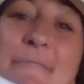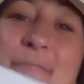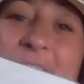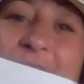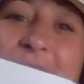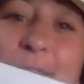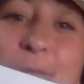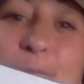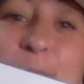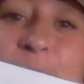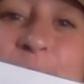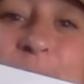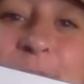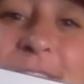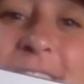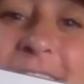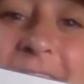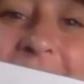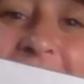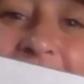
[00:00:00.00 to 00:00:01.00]
made up two
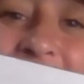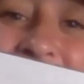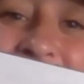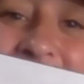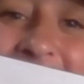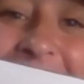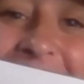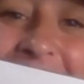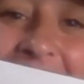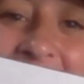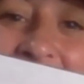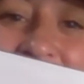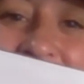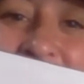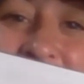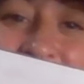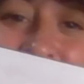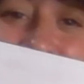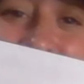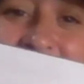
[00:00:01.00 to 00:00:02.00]
silly words. I
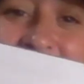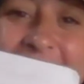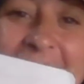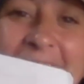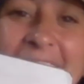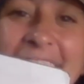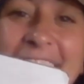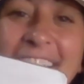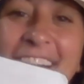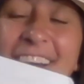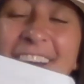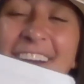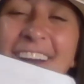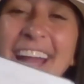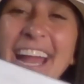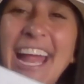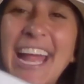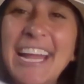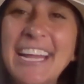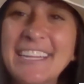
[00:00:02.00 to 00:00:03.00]
wrote zare
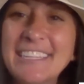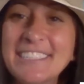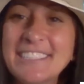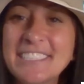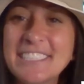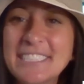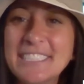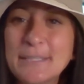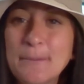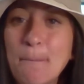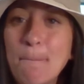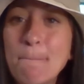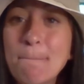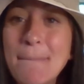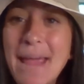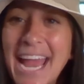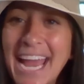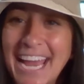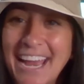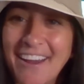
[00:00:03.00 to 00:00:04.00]
and
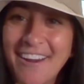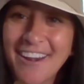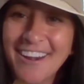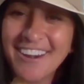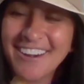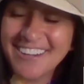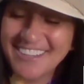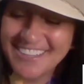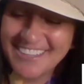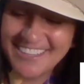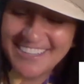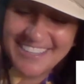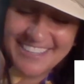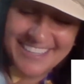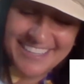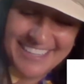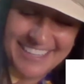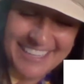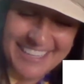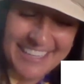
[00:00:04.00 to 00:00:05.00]
smare.
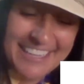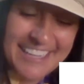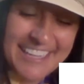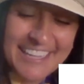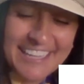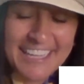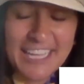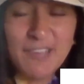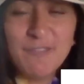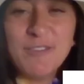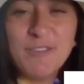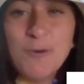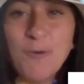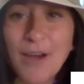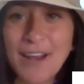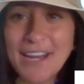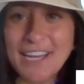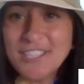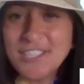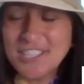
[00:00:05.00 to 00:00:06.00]
If you want to